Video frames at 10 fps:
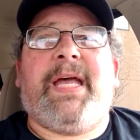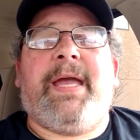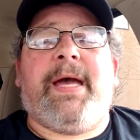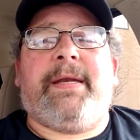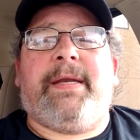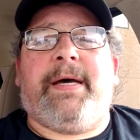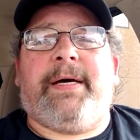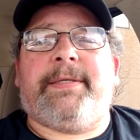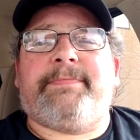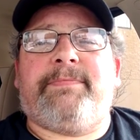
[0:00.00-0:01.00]
And
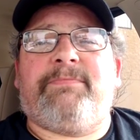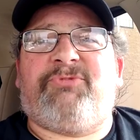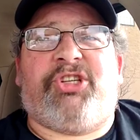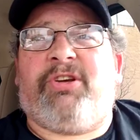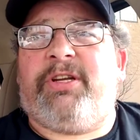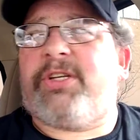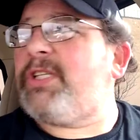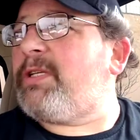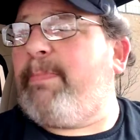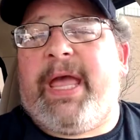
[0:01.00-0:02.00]
she could have
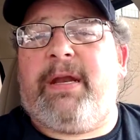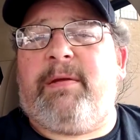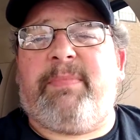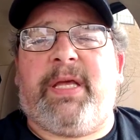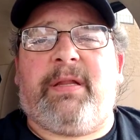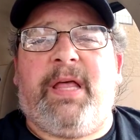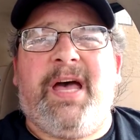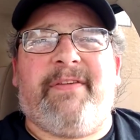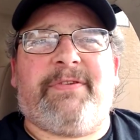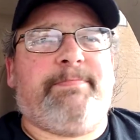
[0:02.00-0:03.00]
just abandoned me and
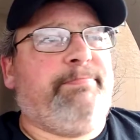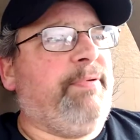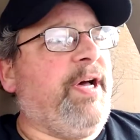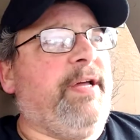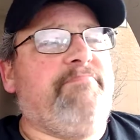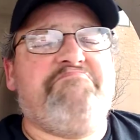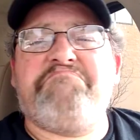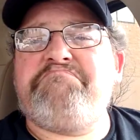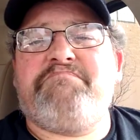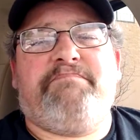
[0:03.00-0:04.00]
left. But
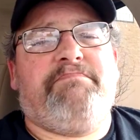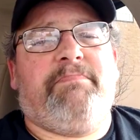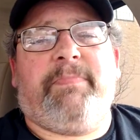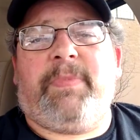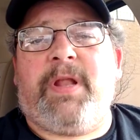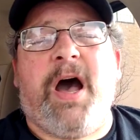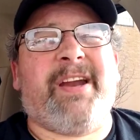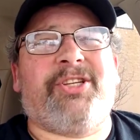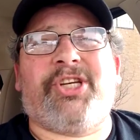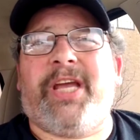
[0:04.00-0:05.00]
Not
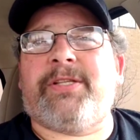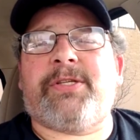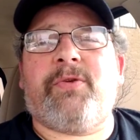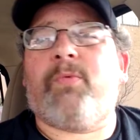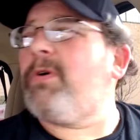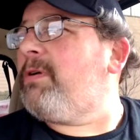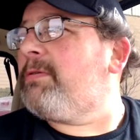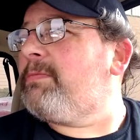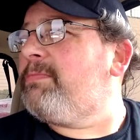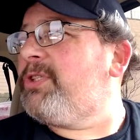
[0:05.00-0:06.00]
a chance in the
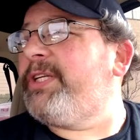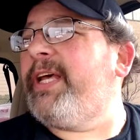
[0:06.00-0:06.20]
world. She